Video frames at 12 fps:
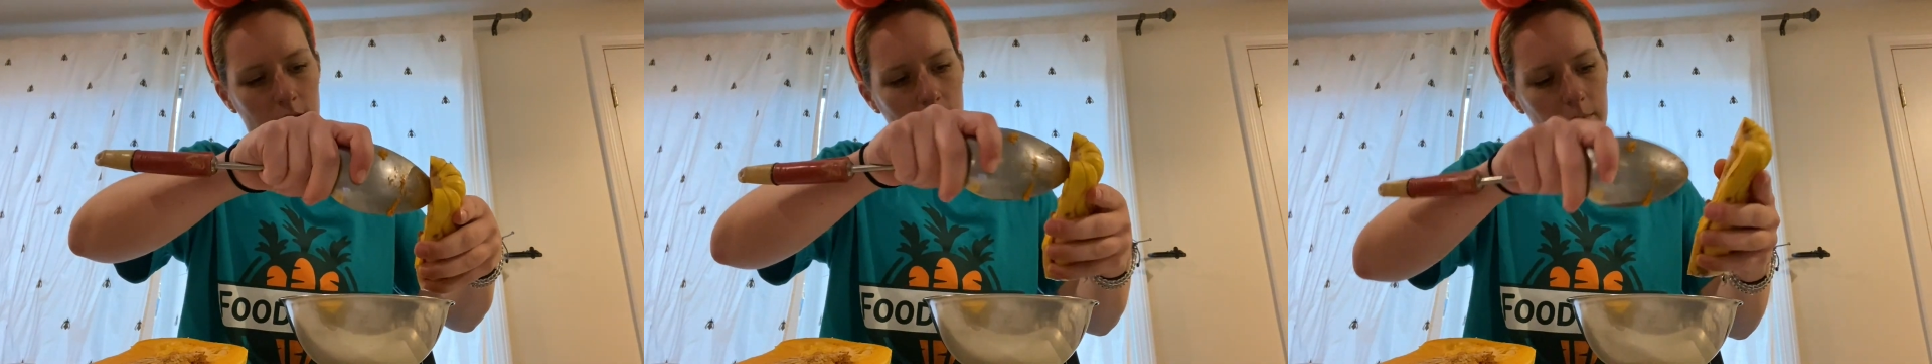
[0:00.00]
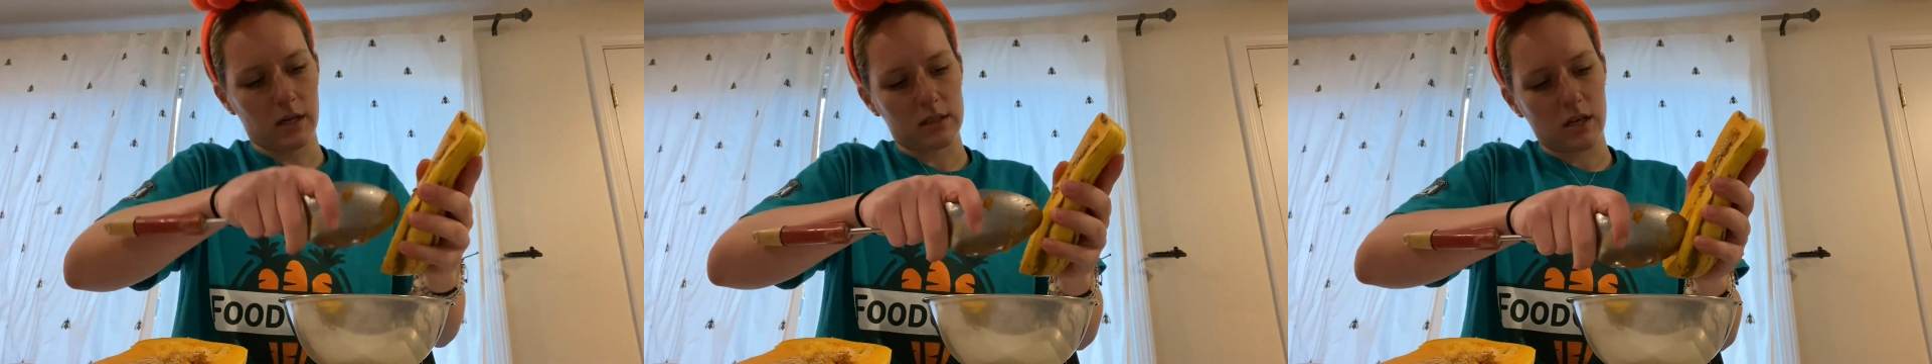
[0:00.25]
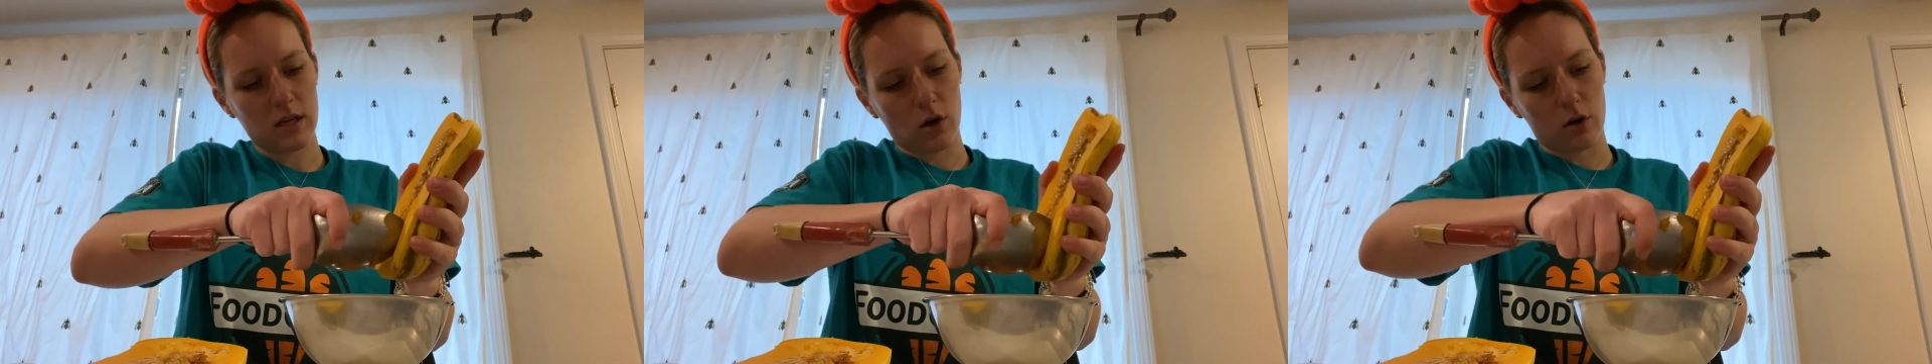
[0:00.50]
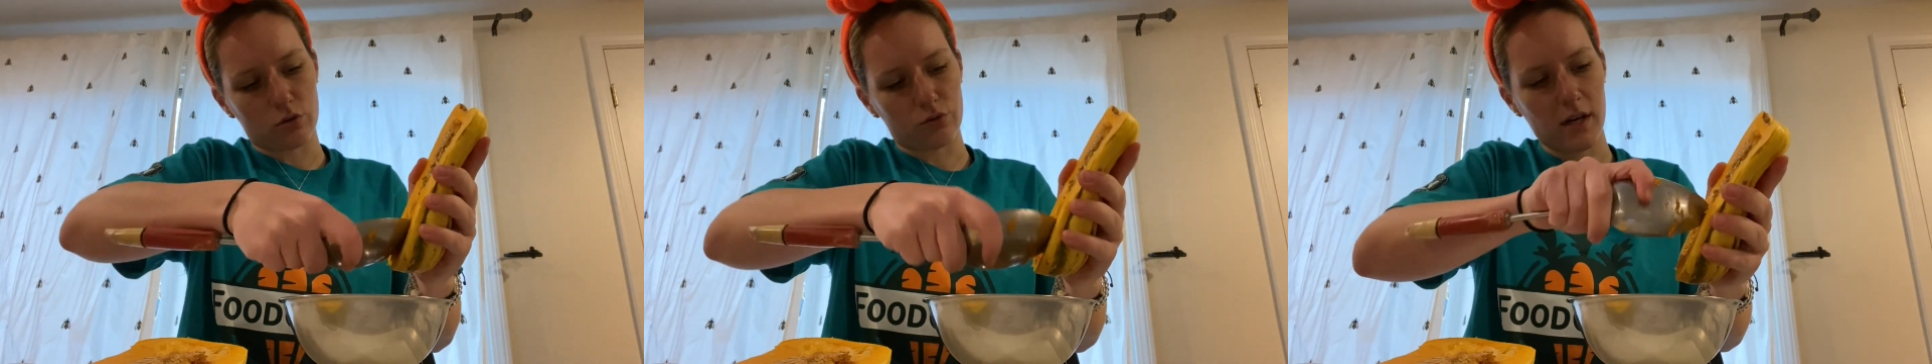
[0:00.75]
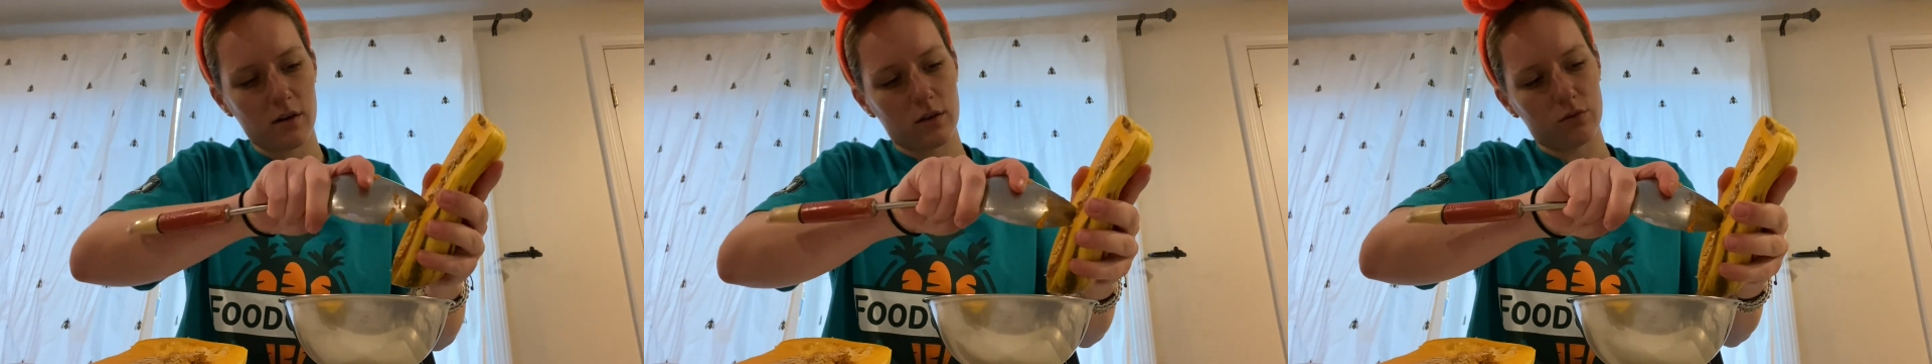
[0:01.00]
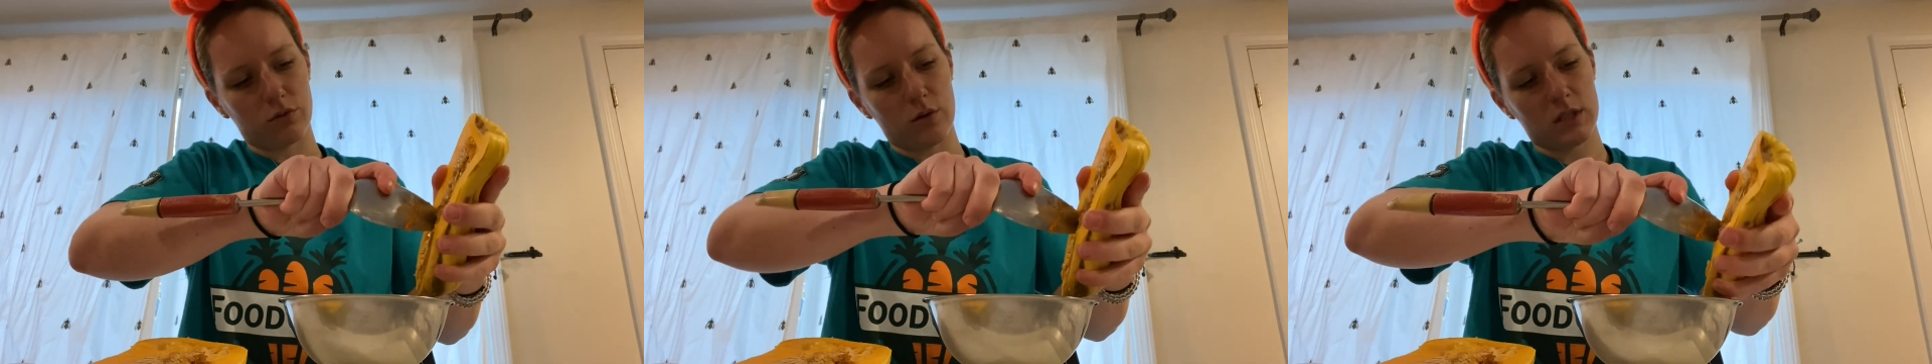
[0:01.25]
because these are great
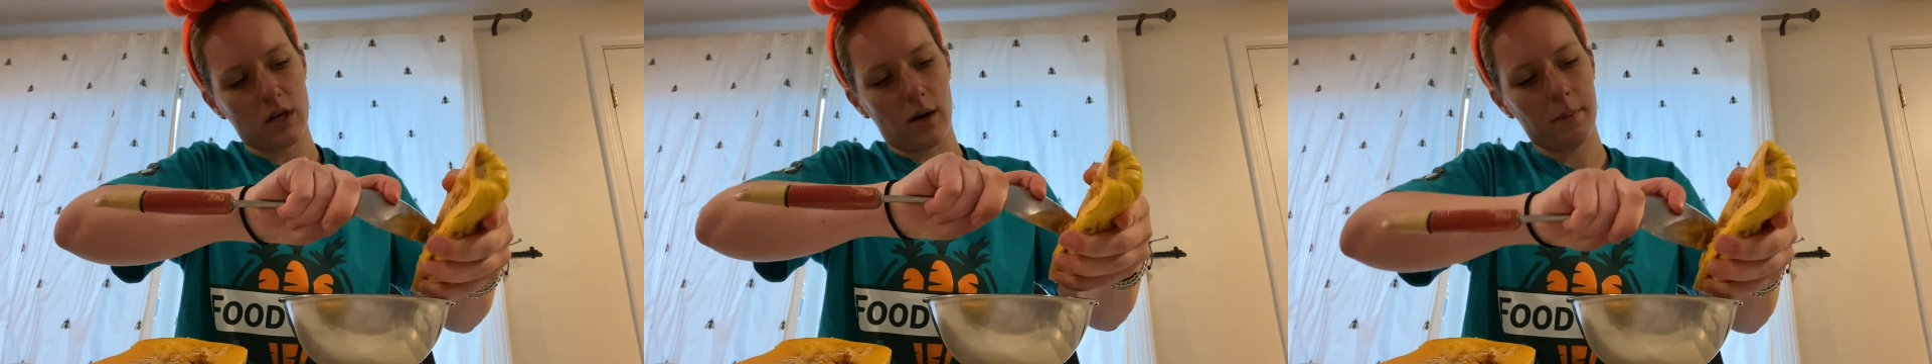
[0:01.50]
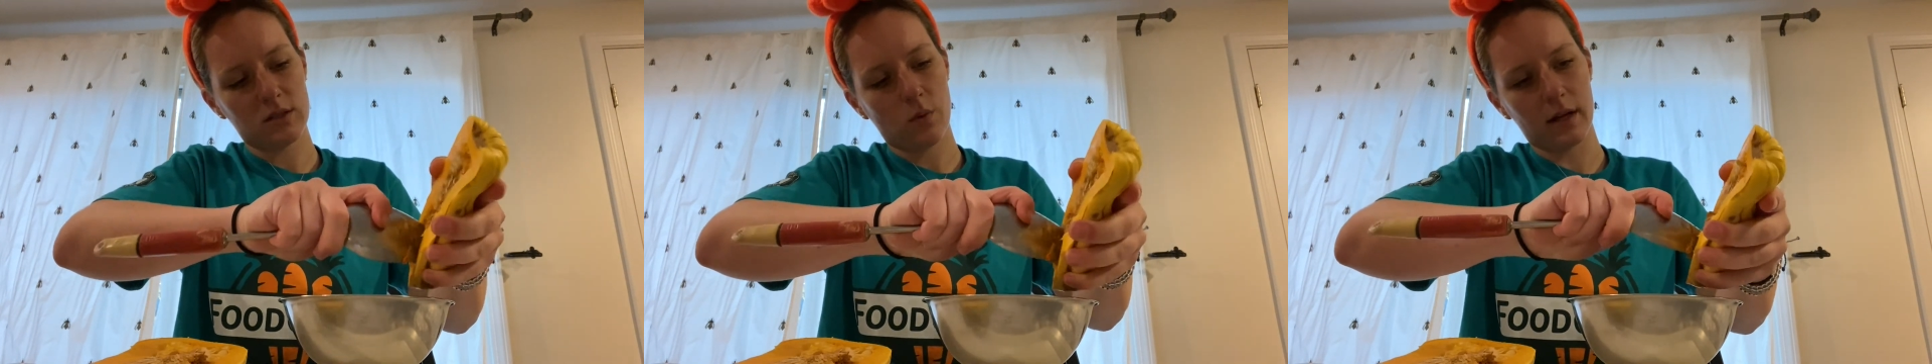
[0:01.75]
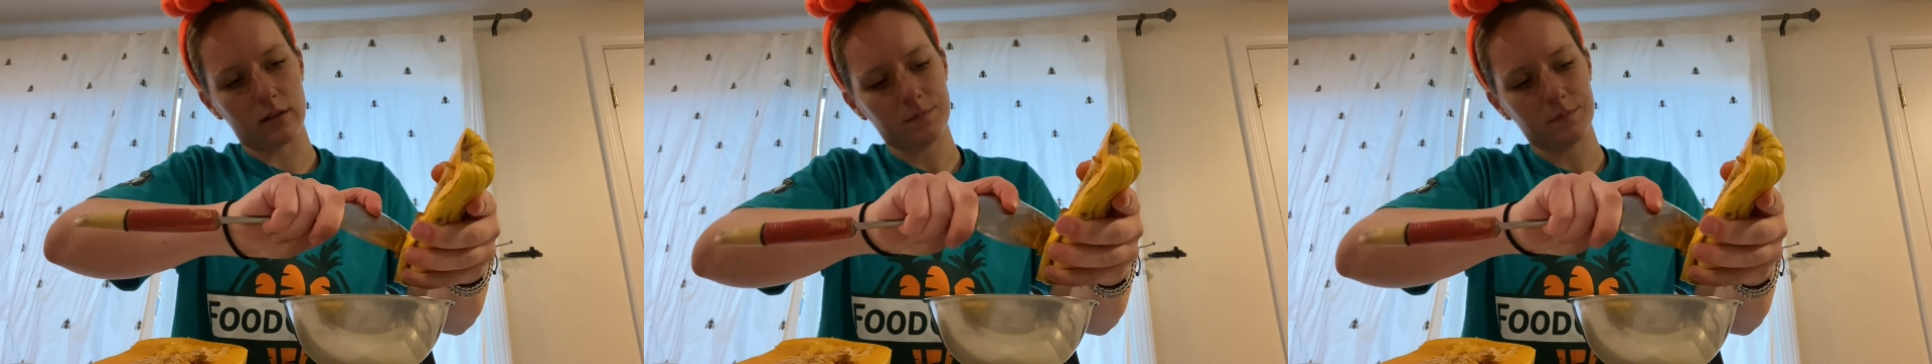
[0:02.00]
roasted up as well.